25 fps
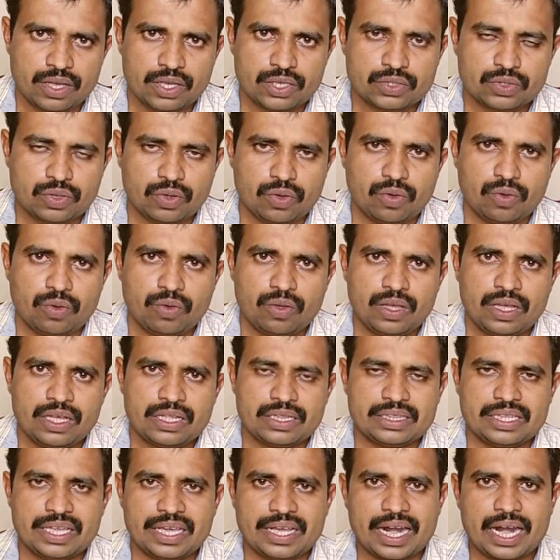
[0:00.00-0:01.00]
So
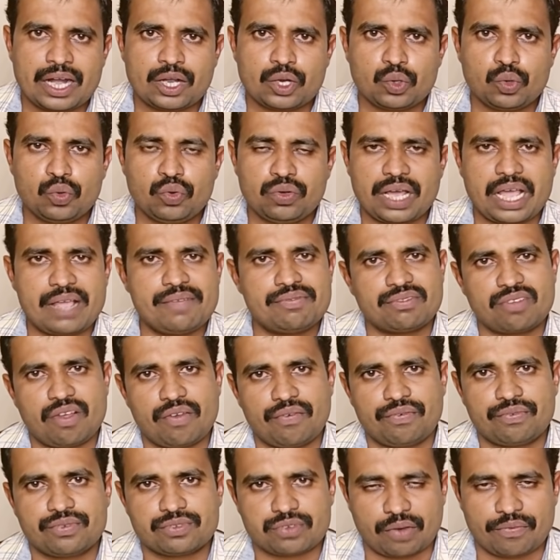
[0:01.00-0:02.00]
there are two types
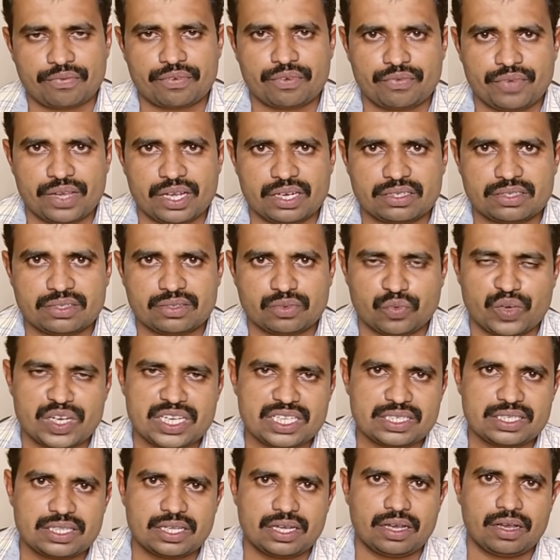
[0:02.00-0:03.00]
of softwares. One
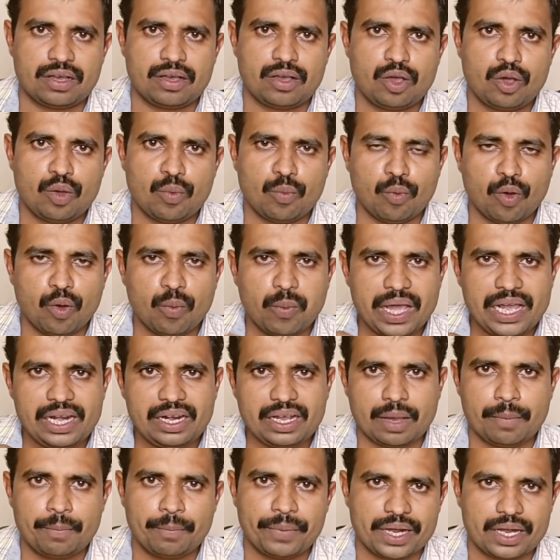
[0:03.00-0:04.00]
is the
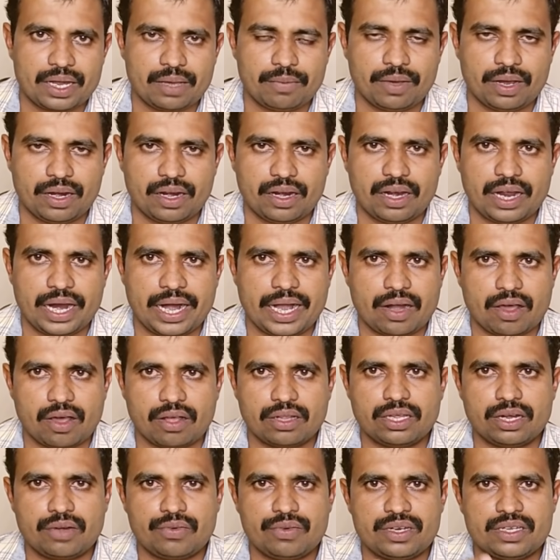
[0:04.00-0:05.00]
mobile compatible and
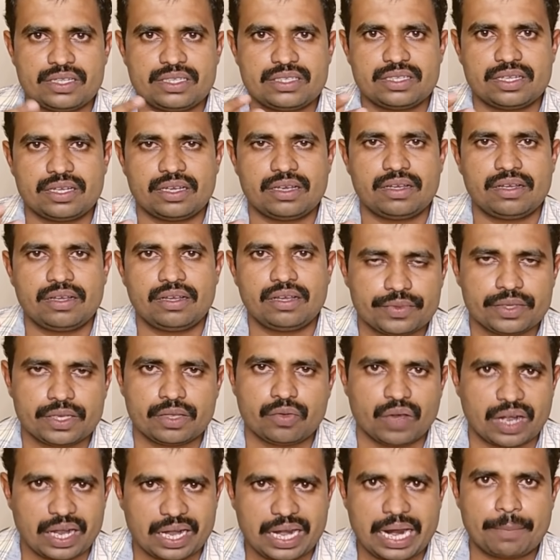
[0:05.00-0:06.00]
other one is
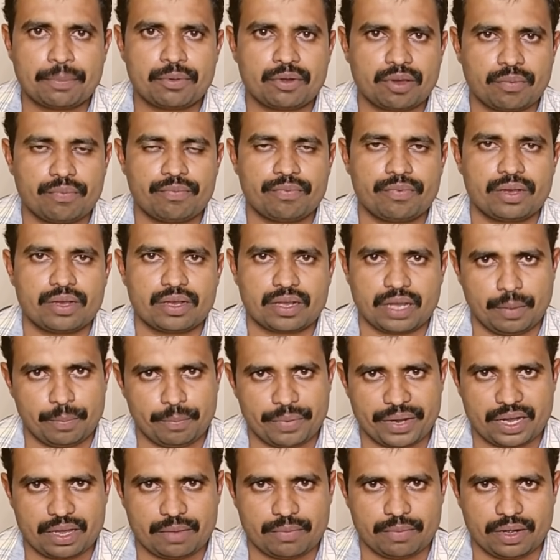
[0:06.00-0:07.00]
your laptop
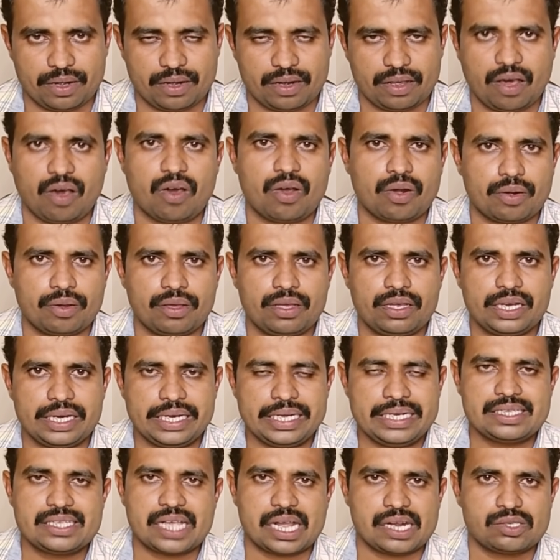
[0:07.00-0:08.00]
compatible, or
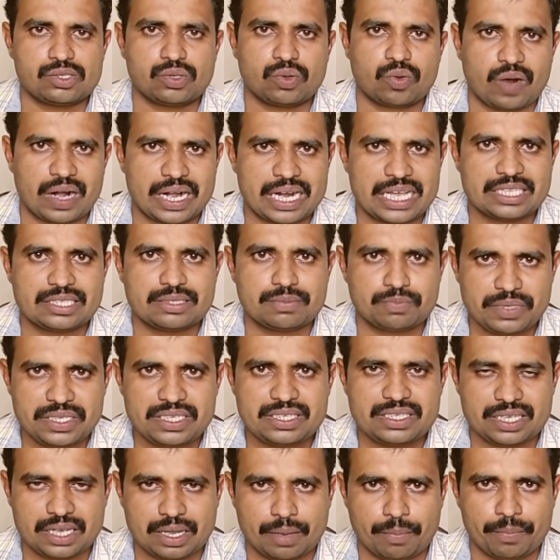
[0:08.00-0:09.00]
it is also called as
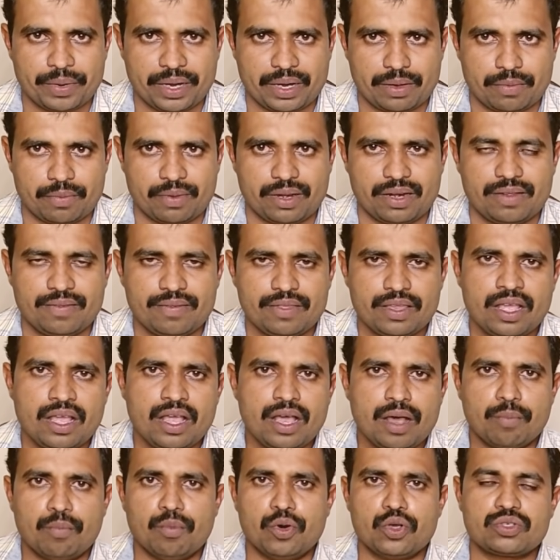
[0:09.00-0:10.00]
PC compatible.
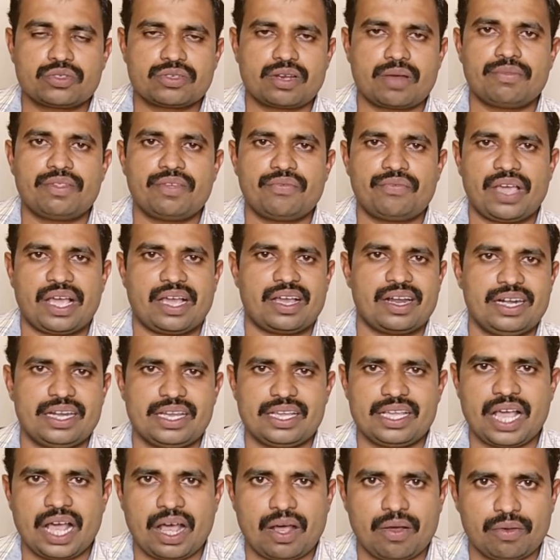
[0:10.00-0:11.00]
Most of the
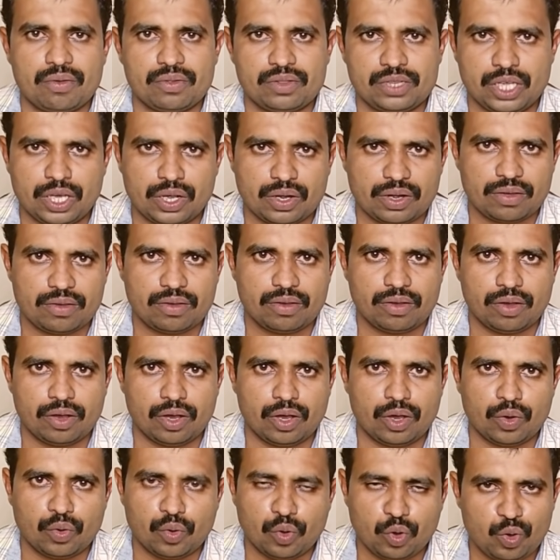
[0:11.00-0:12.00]
faculty have their
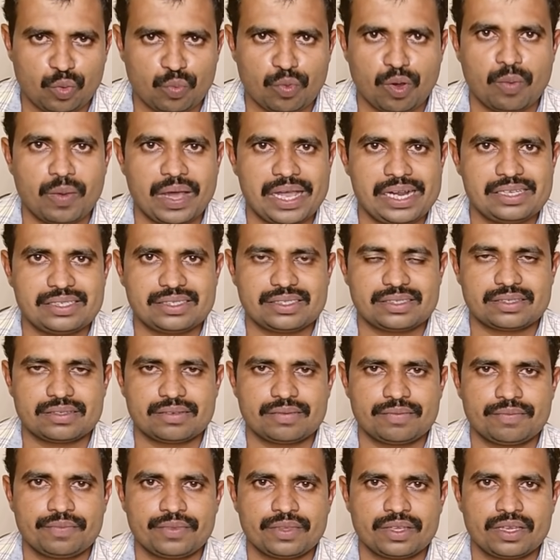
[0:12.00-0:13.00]
own mobiles,